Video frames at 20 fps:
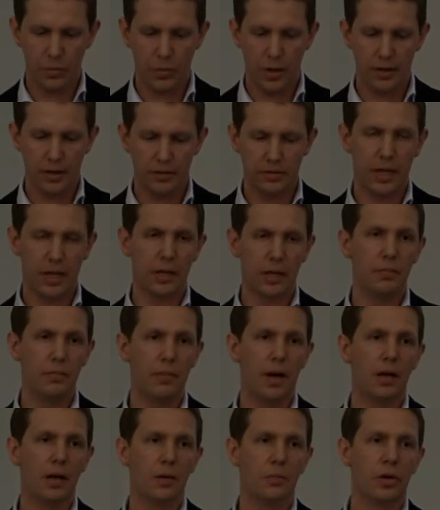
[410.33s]
Then why
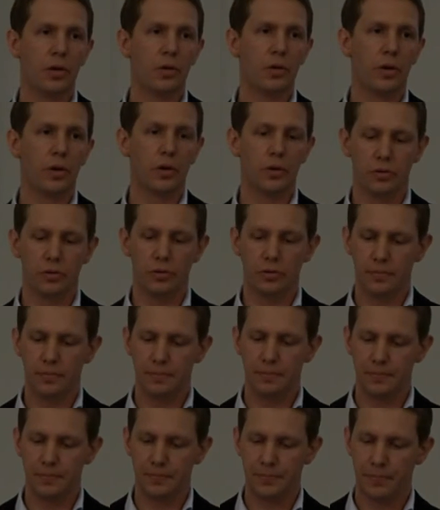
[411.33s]
study Malmö and
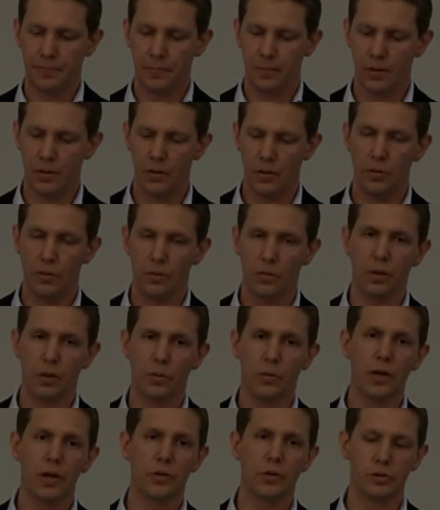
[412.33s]
Århus?
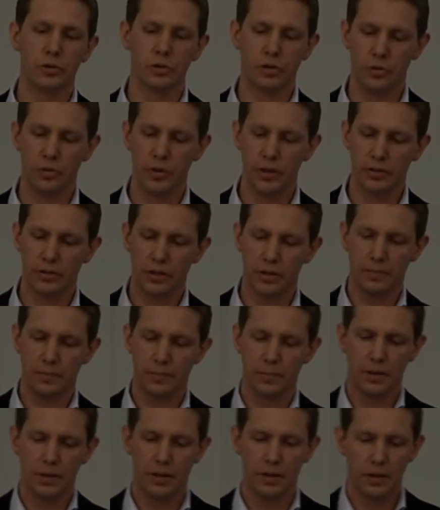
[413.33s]
Well, one crucial
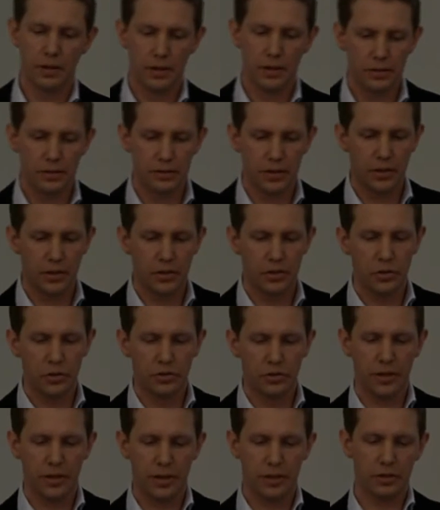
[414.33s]
reason is that
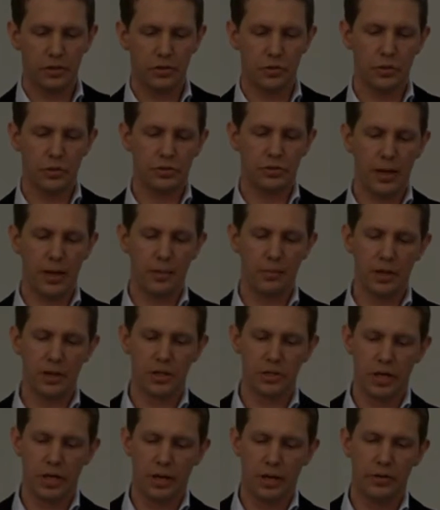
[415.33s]
the two cities
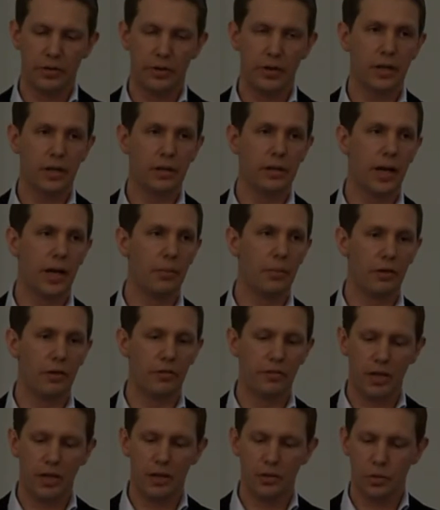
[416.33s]
resemble each other in a
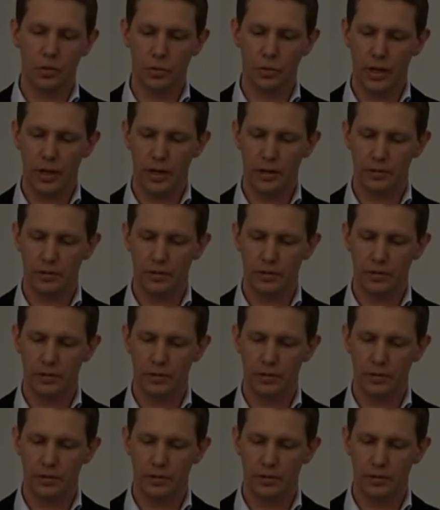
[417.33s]
number of relevant